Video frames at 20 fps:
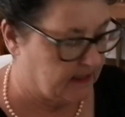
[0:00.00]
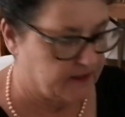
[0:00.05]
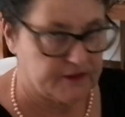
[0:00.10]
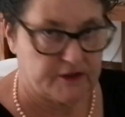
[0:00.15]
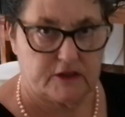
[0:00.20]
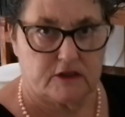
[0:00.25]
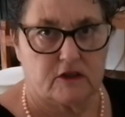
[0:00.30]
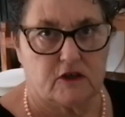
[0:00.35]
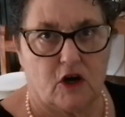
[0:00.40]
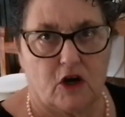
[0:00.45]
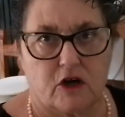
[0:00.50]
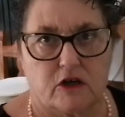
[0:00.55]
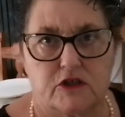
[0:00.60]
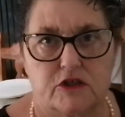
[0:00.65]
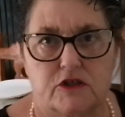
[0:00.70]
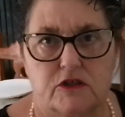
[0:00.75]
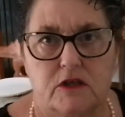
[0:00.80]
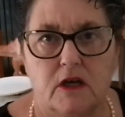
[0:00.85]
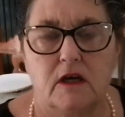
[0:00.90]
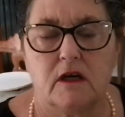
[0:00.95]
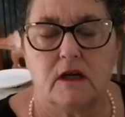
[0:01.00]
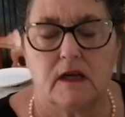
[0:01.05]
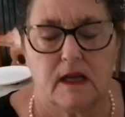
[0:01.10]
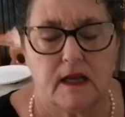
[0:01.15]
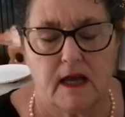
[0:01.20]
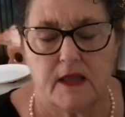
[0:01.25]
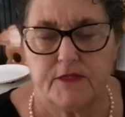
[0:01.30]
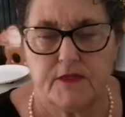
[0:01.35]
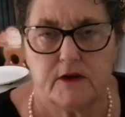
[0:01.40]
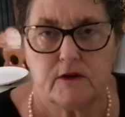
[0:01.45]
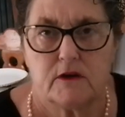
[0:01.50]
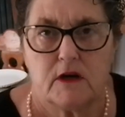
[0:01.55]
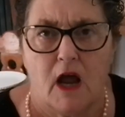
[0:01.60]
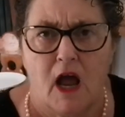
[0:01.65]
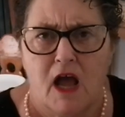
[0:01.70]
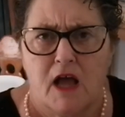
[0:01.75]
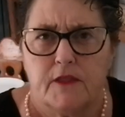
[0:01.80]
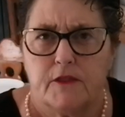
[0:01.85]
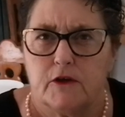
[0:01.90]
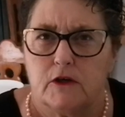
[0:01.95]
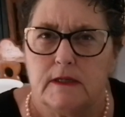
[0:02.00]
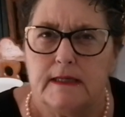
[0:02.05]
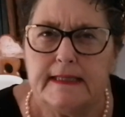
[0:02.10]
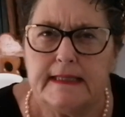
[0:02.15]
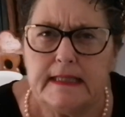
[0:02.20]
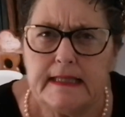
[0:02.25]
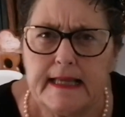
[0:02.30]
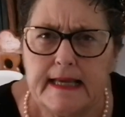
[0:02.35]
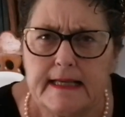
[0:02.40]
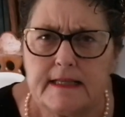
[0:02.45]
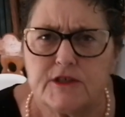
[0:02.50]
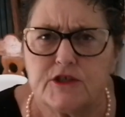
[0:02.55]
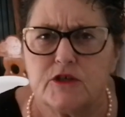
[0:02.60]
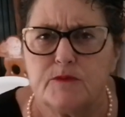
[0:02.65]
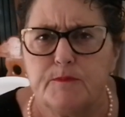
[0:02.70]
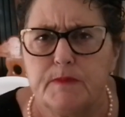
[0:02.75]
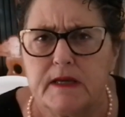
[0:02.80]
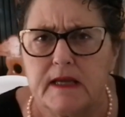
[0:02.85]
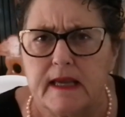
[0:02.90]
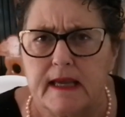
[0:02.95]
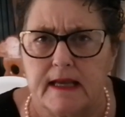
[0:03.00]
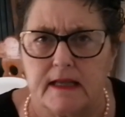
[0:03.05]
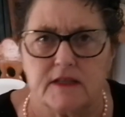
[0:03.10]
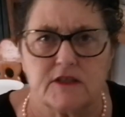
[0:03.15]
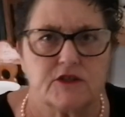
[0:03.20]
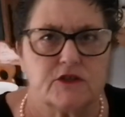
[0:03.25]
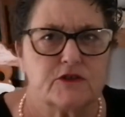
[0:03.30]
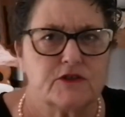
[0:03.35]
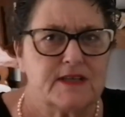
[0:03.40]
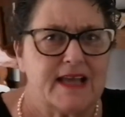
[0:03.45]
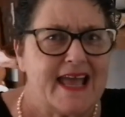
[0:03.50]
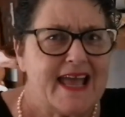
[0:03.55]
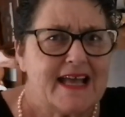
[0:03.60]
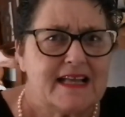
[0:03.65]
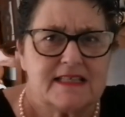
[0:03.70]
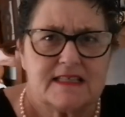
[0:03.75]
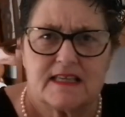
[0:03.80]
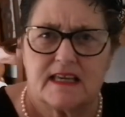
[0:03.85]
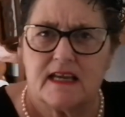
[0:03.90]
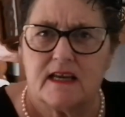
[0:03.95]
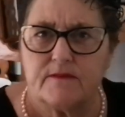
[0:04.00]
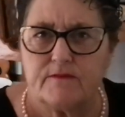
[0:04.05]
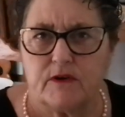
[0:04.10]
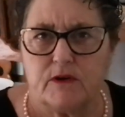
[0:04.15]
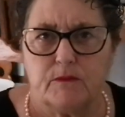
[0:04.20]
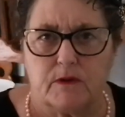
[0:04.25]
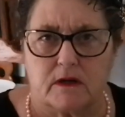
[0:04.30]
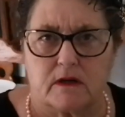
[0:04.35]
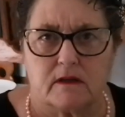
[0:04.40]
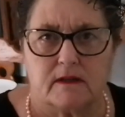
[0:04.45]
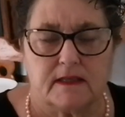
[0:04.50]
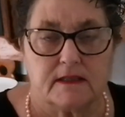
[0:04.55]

There are little ants or big ants. There's ants everywhere.